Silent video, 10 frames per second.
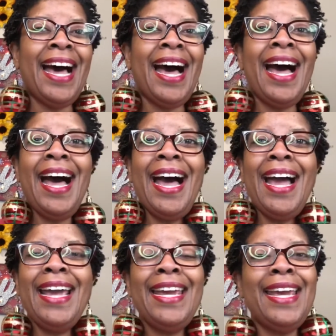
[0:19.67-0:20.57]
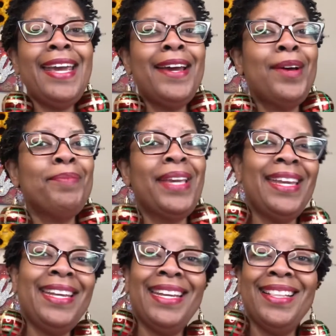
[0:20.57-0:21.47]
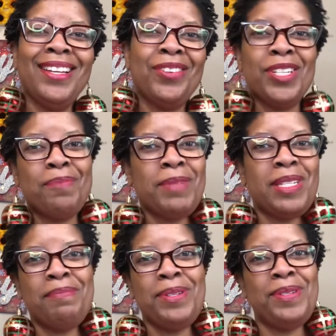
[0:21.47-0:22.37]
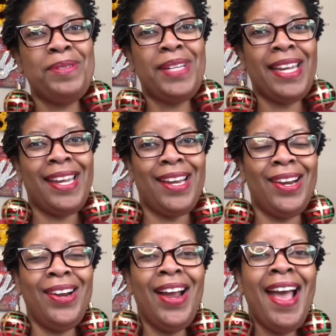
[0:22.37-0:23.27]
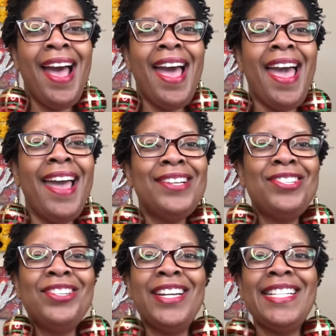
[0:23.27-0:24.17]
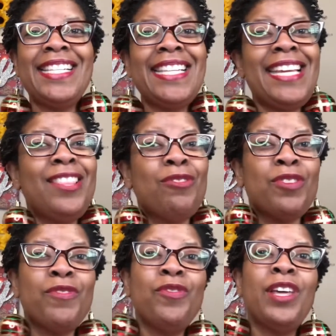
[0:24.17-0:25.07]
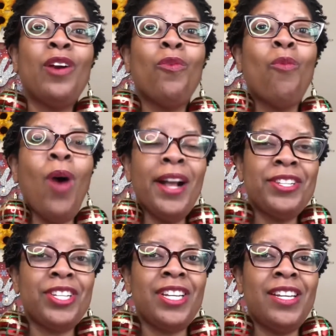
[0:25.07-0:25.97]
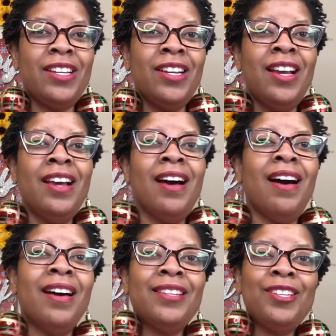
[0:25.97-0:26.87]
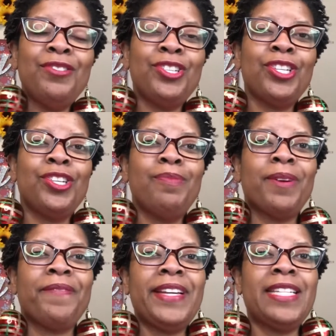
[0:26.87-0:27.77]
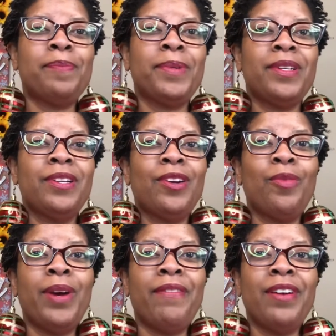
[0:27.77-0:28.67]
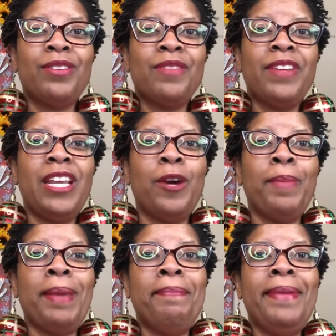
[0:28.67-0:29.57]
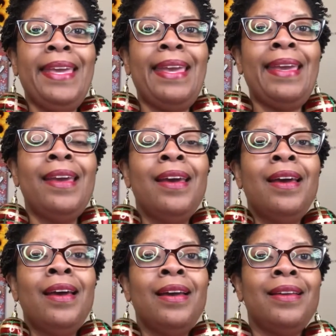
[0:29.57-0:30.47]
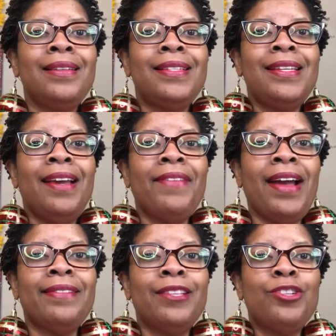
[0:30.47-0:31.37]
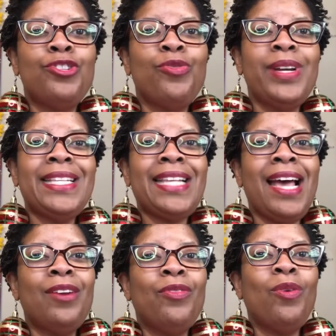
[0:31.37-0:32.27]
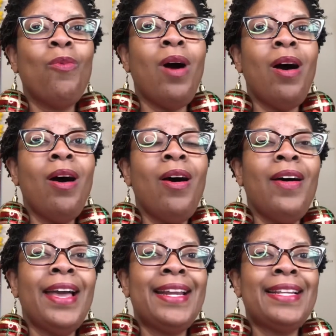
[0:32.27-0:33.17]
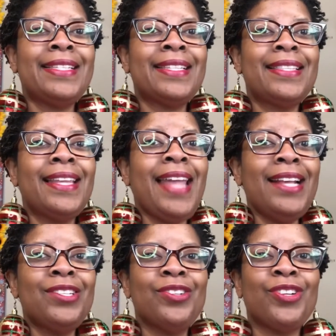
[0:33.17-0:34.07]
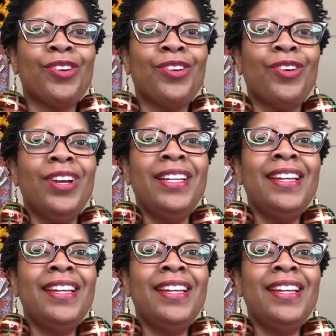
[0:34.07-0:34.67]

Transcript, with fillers: I am getting in the Christmas mood here. As you can see, those of you that are watching on YouTube or Facebook or wherever else the video may be, you see I've got the joy sign on the wall and it's the lights are turned on.